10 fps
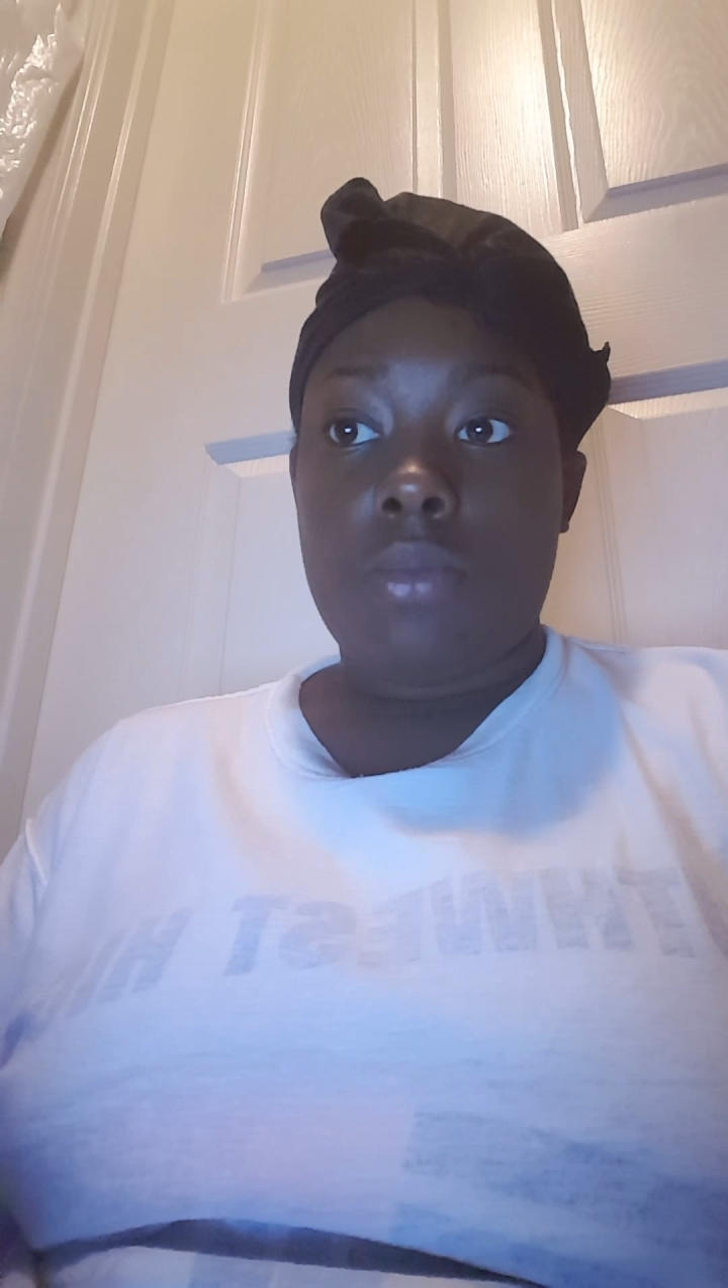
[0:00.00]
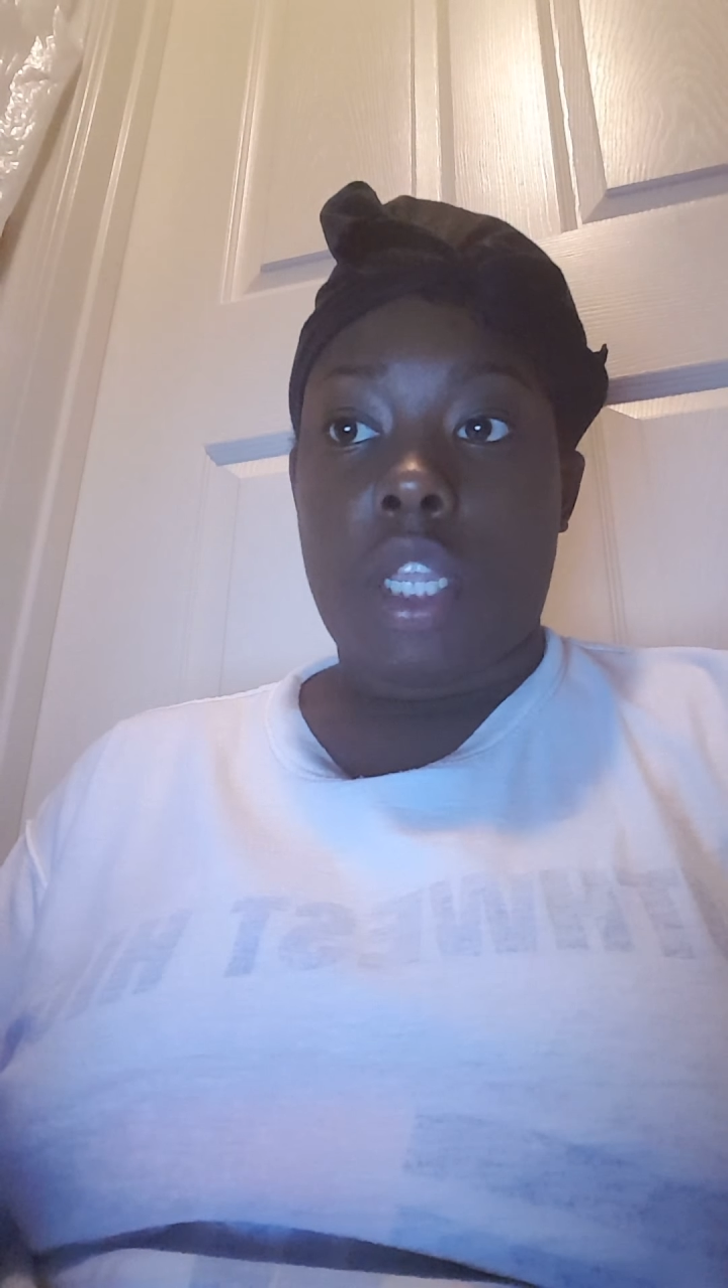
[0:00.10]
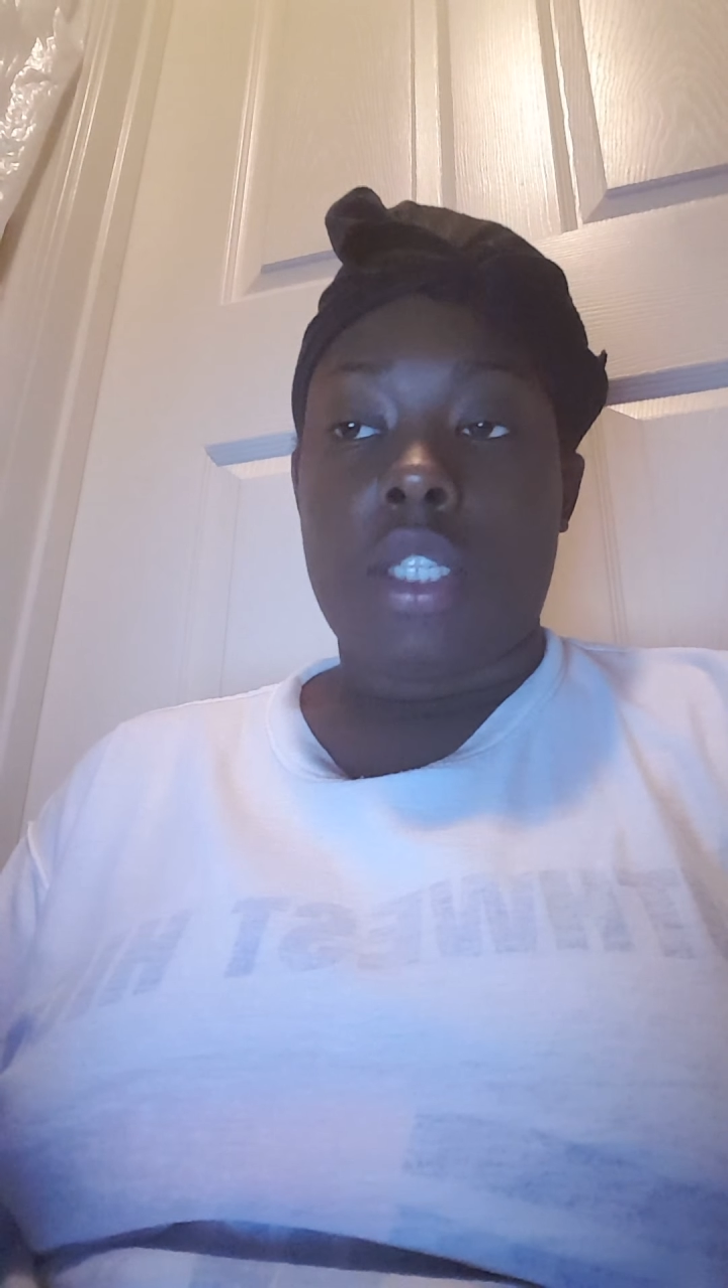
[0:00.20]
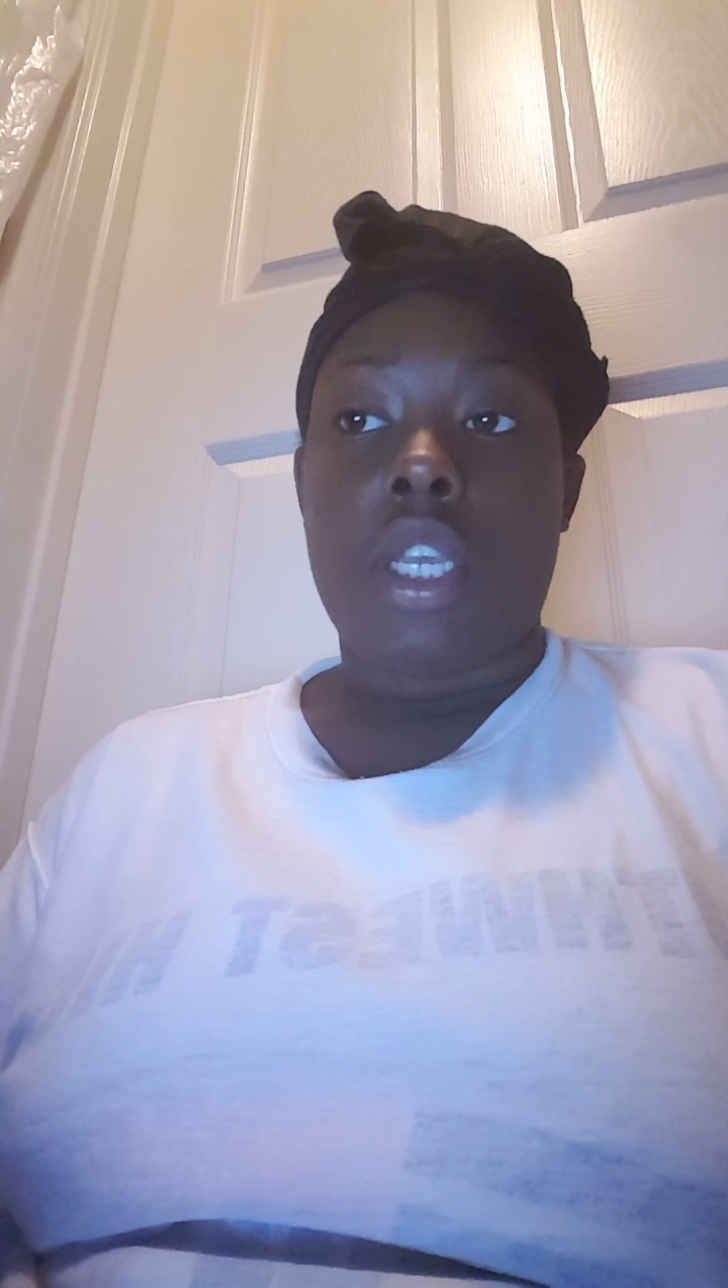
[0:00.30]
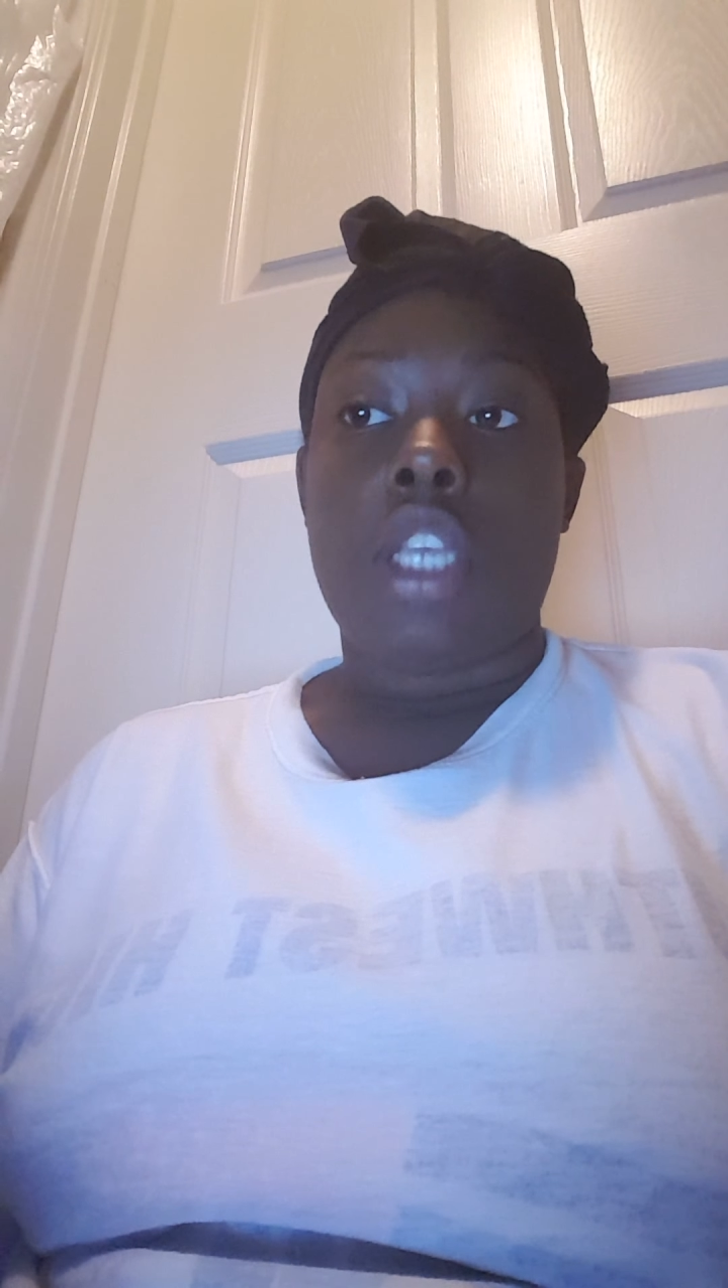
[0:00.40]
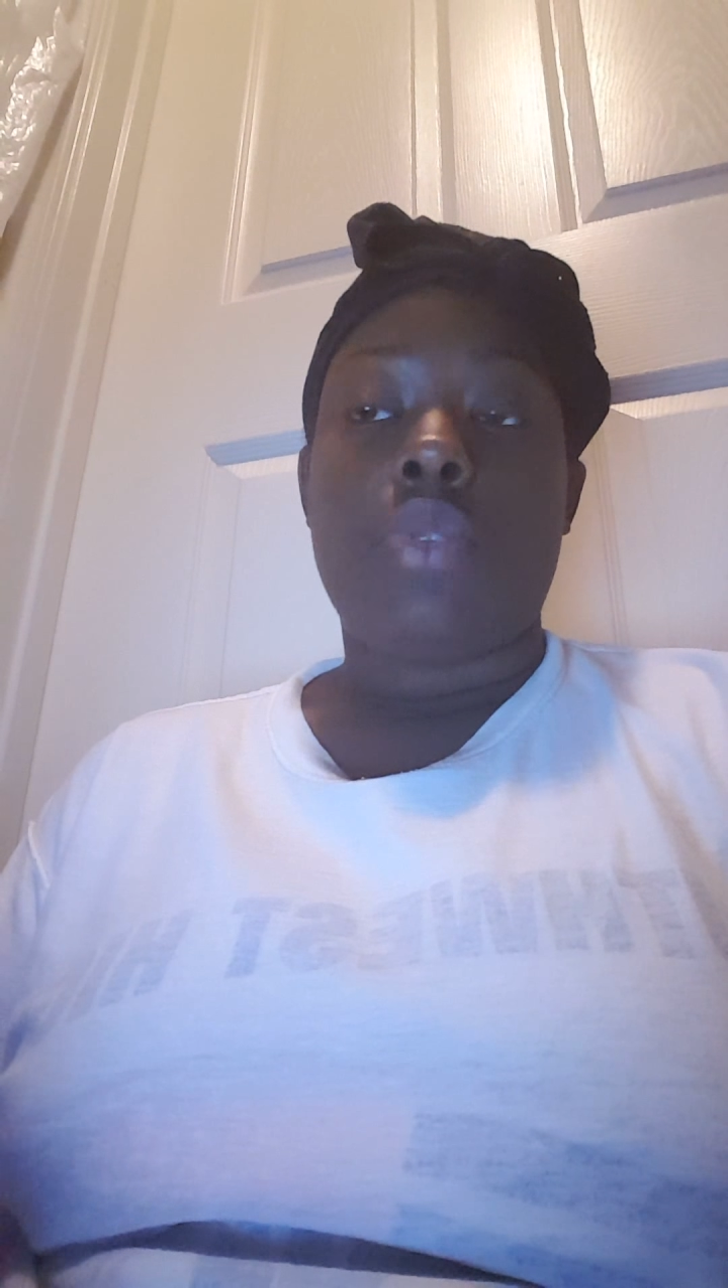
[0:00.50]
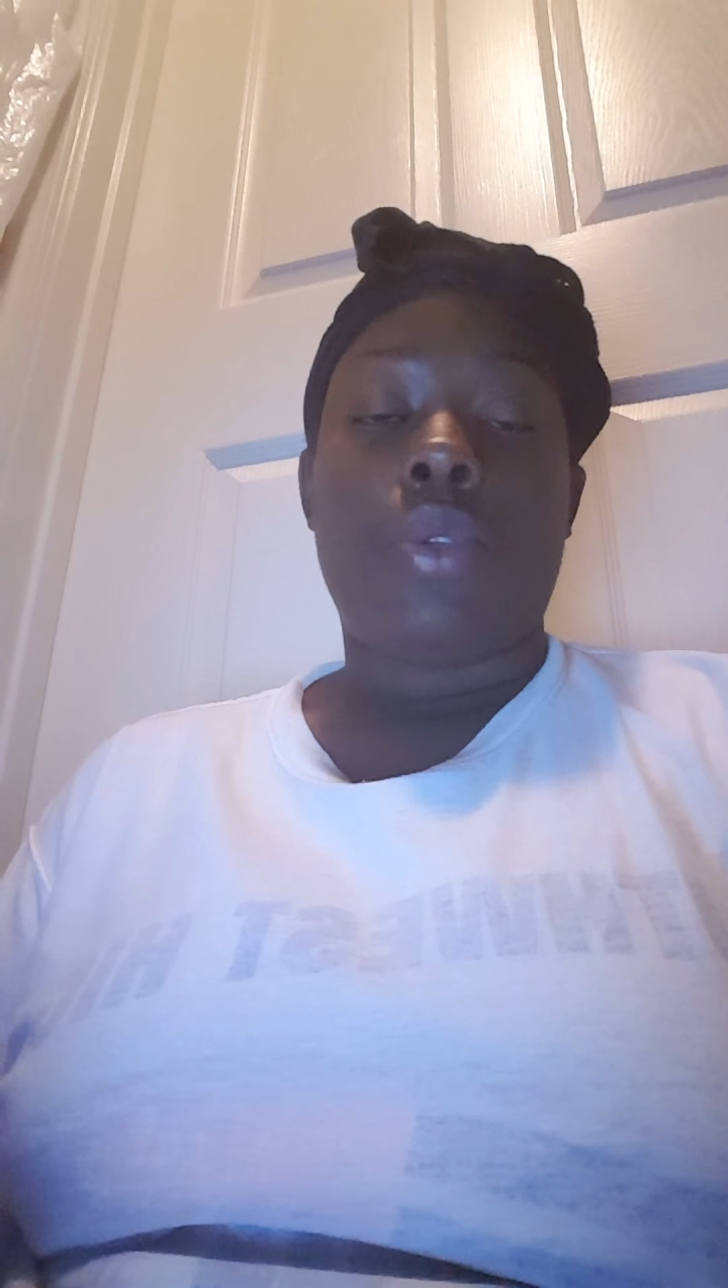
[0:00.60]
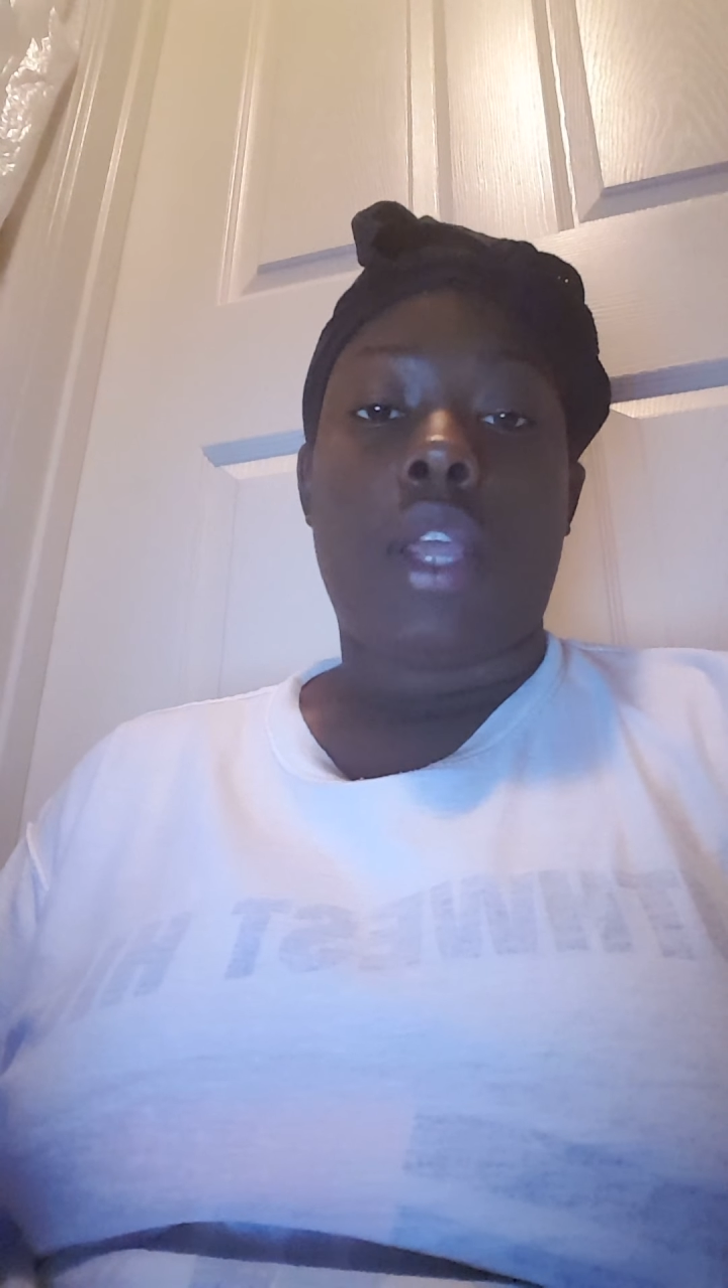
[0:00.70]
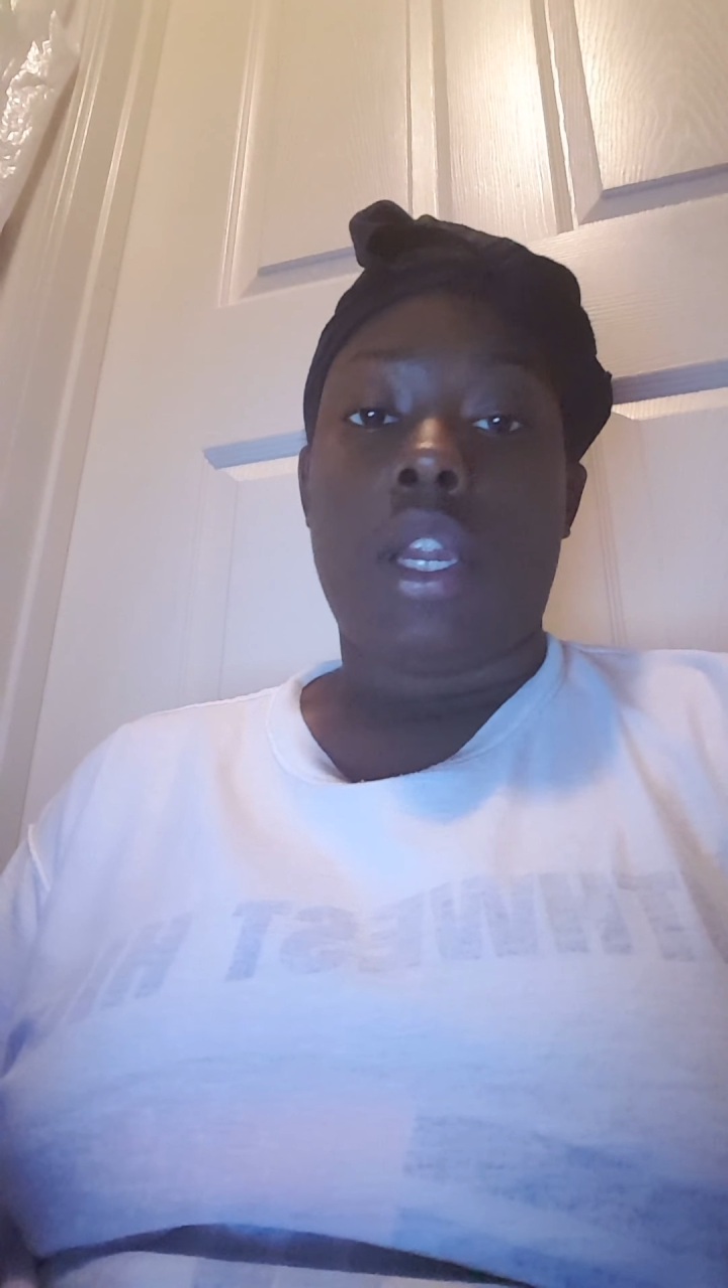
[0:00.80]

It tells you what they're